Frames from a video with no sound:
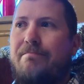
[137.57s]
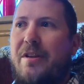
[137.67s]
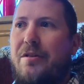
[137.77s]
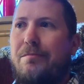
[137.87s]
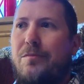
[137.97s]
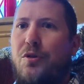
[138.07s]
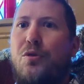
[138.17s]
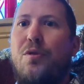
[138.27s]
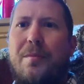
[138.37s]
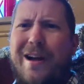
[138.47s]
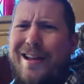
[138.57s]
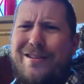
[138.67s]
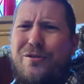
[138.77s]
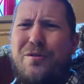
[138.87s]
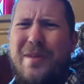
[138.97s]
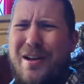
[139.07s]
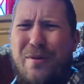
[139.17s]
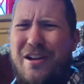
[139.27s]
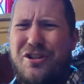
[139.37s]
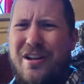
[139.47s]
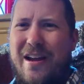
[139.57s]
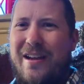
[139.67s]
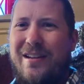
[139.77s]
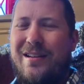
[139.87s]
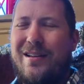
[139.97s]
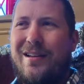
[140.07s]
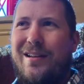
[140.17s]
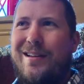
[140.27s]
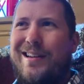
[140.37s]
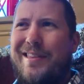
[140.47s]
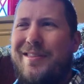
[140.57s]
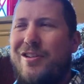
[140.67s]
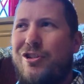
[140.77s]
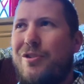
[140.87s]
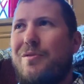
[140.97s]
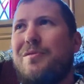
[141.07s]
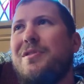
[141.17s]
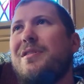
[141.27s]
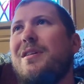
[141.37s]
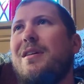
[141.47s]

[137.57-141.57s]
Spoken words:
You know, who am I? Who am I? Why should I get these shoes?